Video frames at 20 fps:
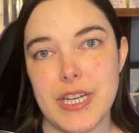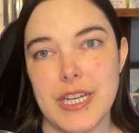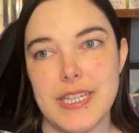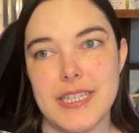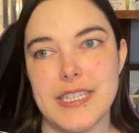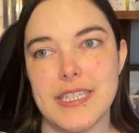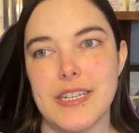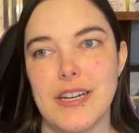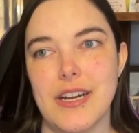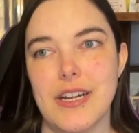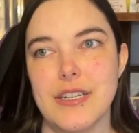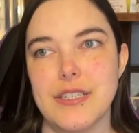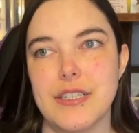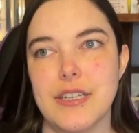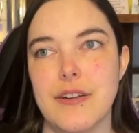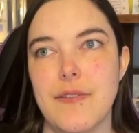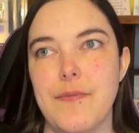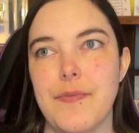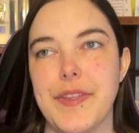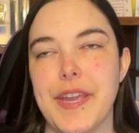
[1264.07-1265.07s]
It's not
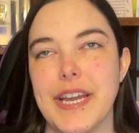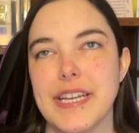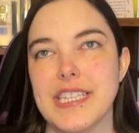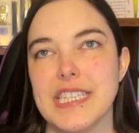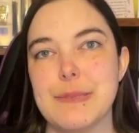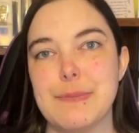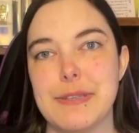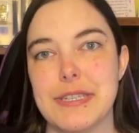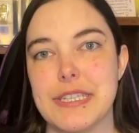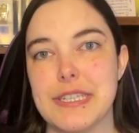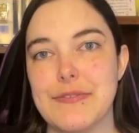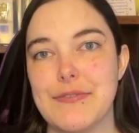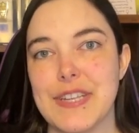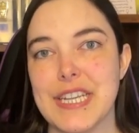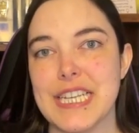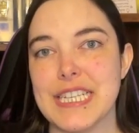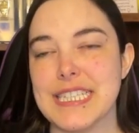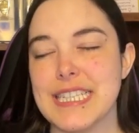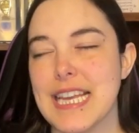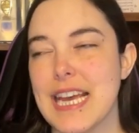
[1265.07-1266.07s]
as
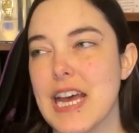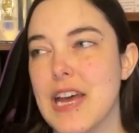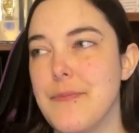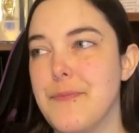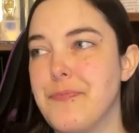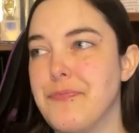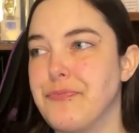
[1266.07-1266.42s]
specific as that.